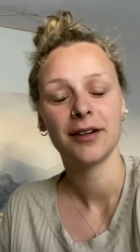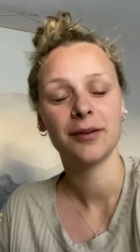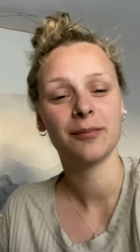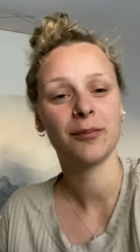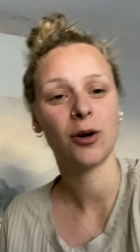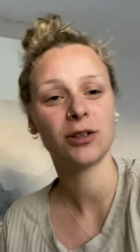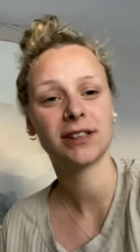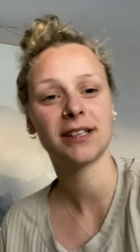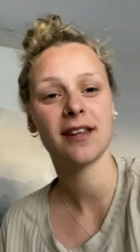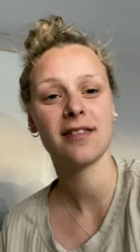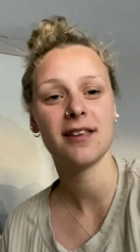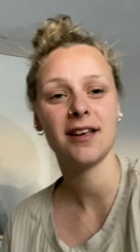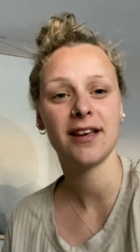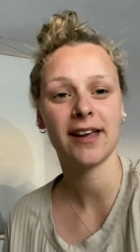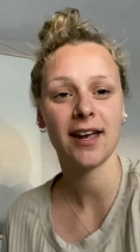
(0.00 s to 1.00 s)
most of
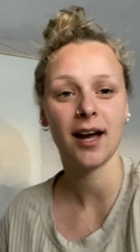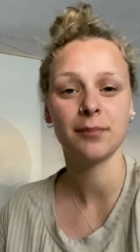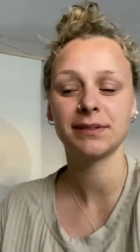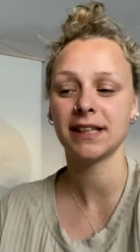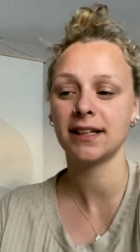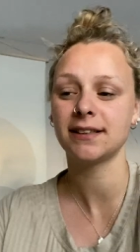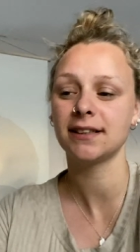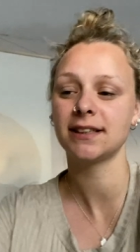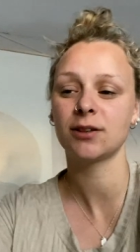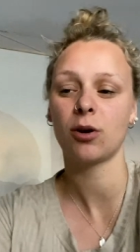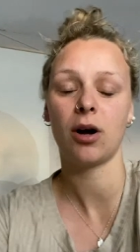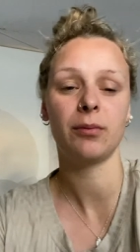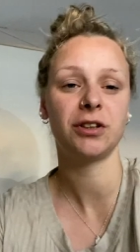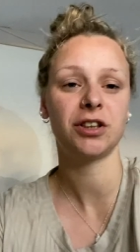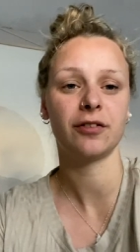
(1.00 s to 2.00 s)
the campsites in
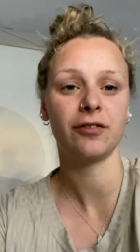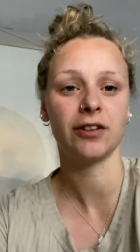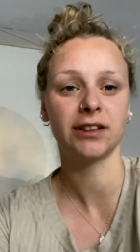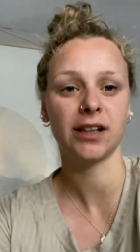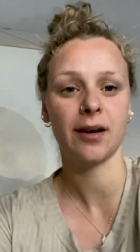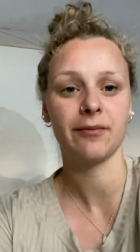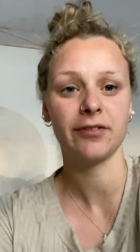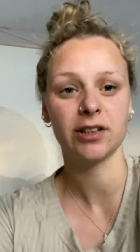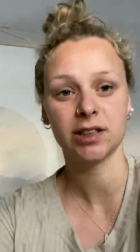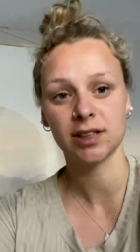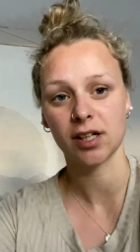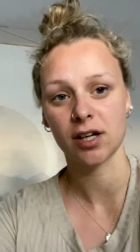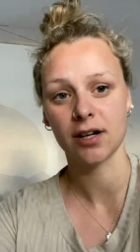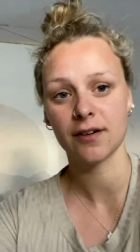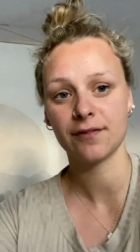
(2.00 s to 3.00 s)
Squamish are first come, first
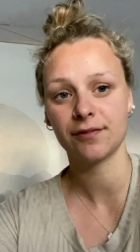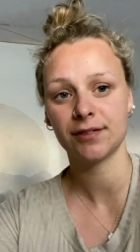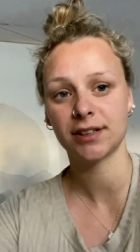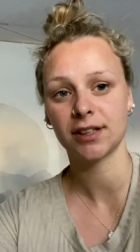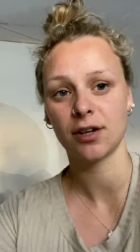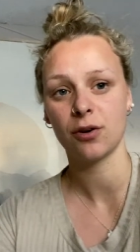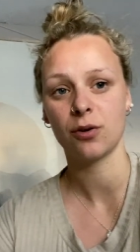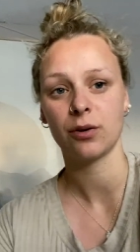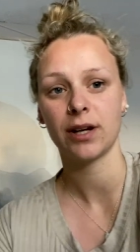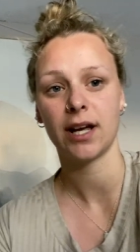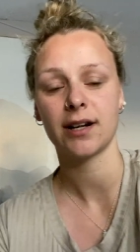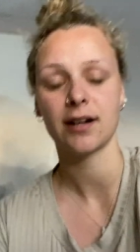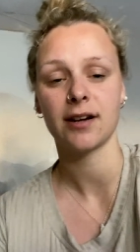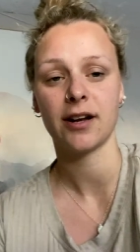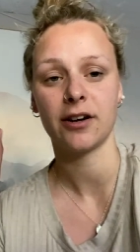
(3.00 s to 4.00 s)
serve, so
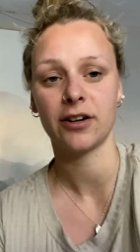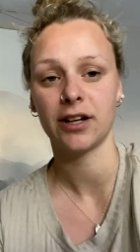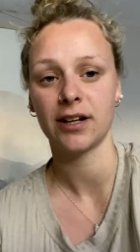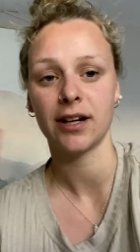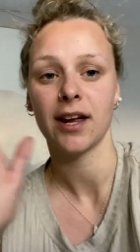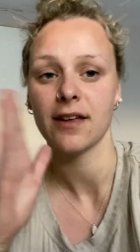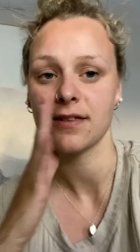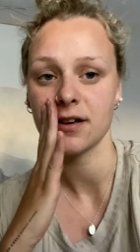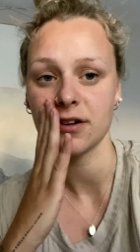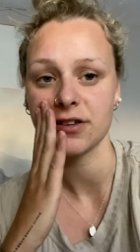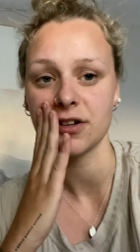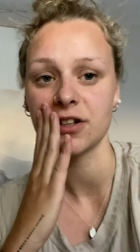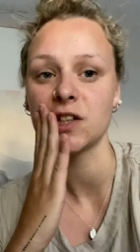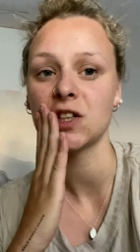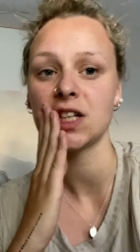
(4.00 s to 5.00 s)
Ken and I are gonna get there
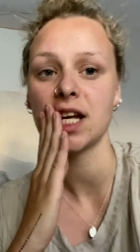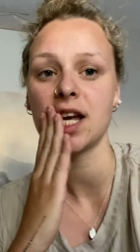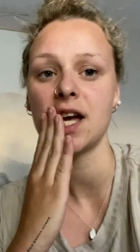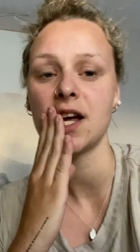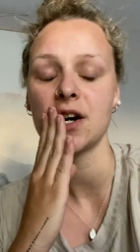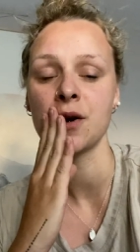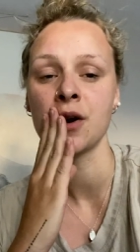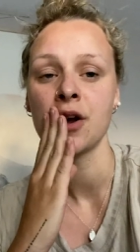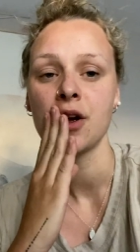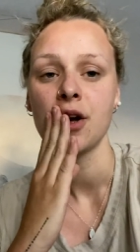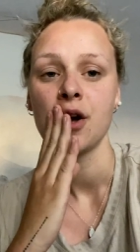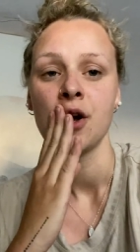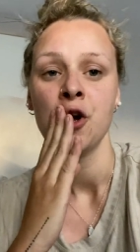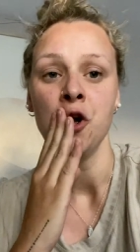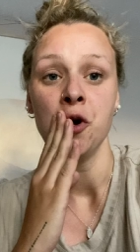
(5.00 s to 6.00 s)
Thursday and
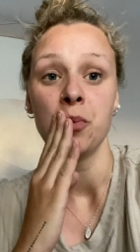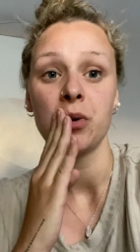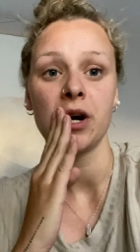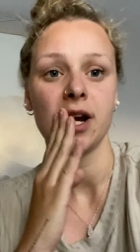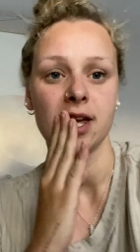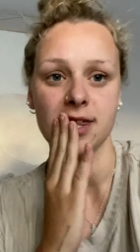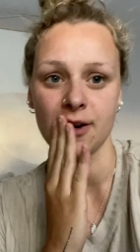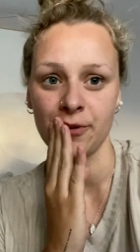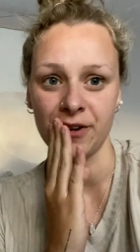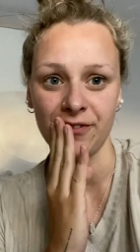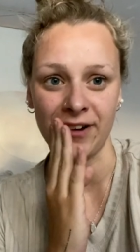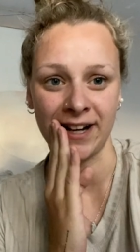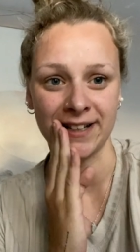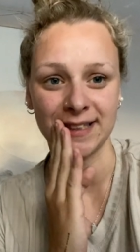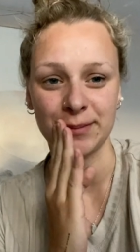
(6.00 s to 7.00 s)
pray that we
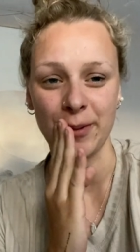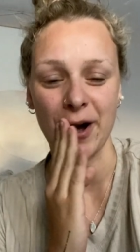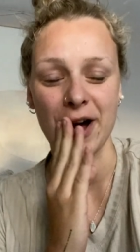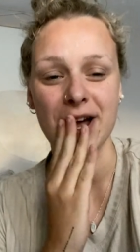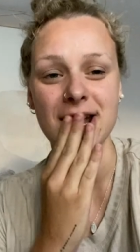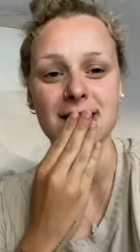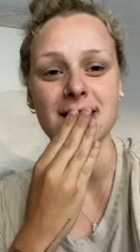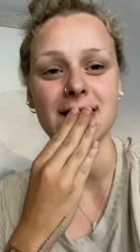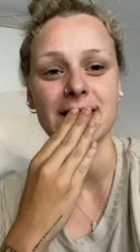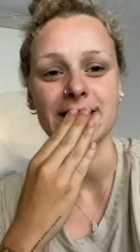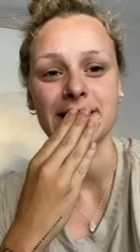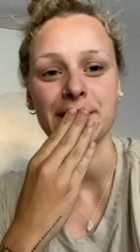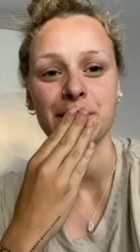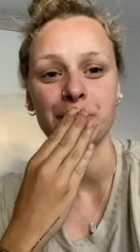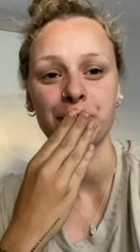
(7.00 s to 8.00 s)
find a spot.
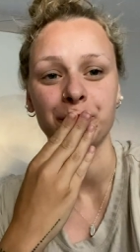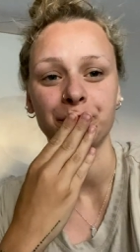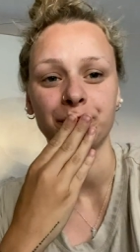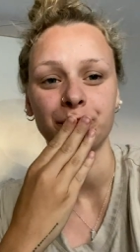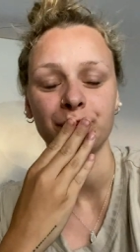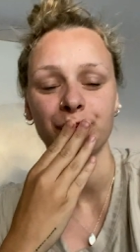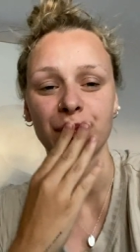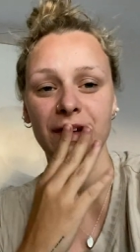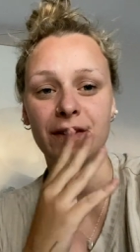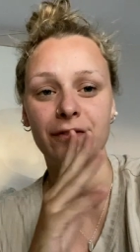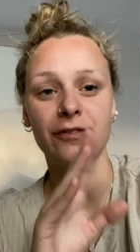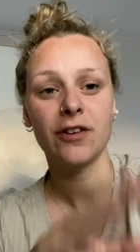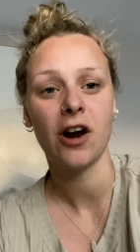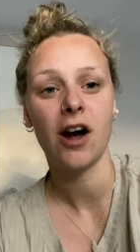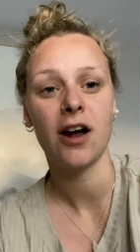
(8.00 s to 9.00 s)
Um,
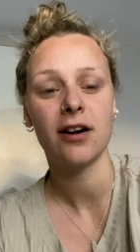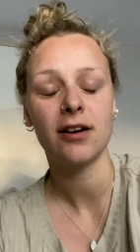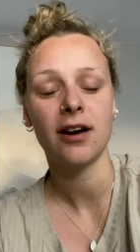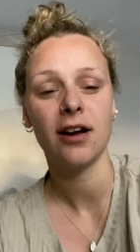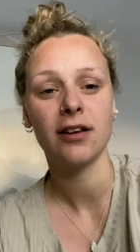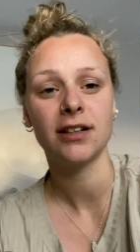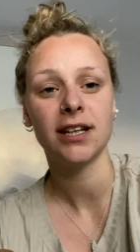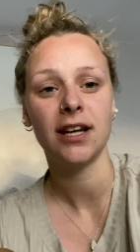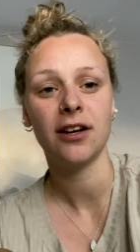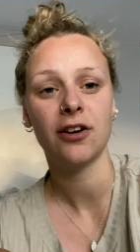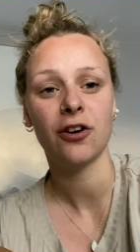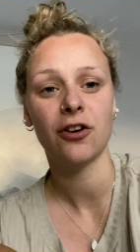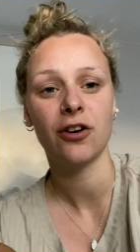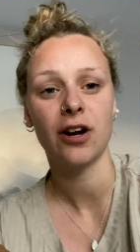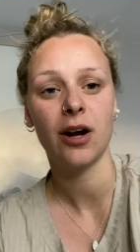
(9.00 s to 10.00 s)
if not, I'll take
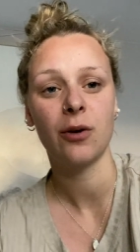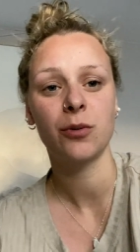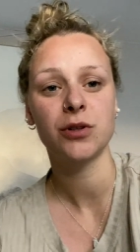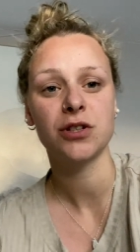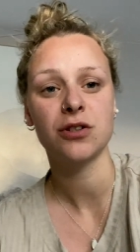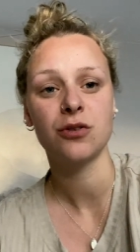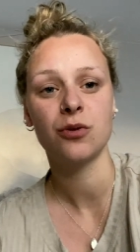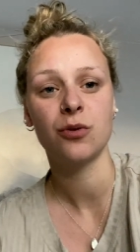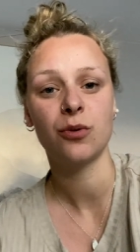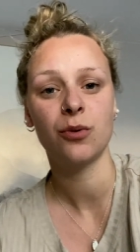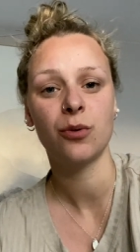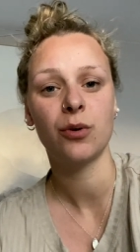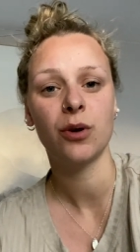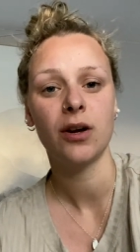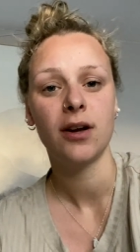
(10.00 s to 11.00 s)
her out
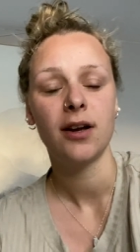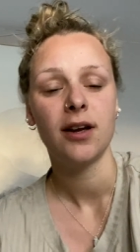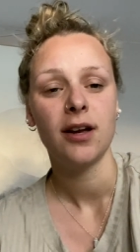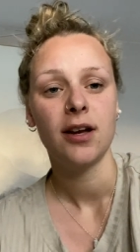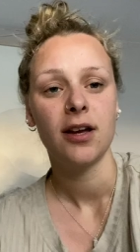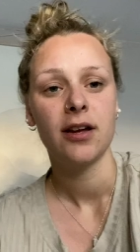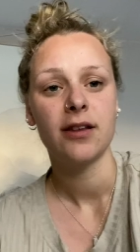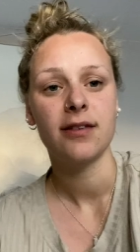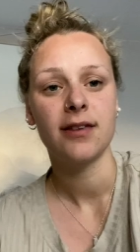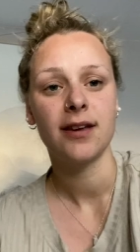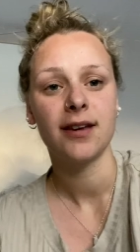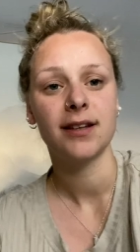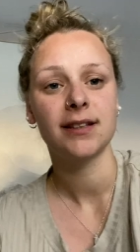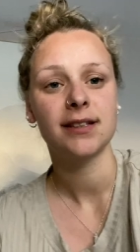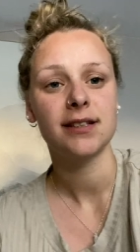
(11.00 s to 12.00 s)
to
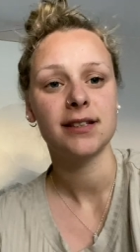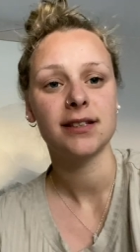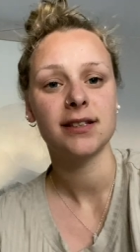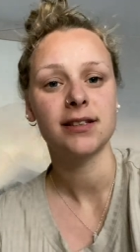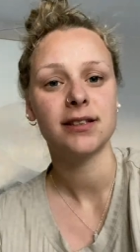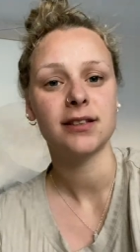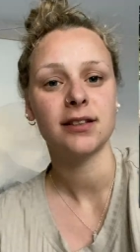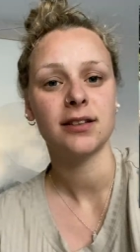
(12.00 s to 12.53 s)
this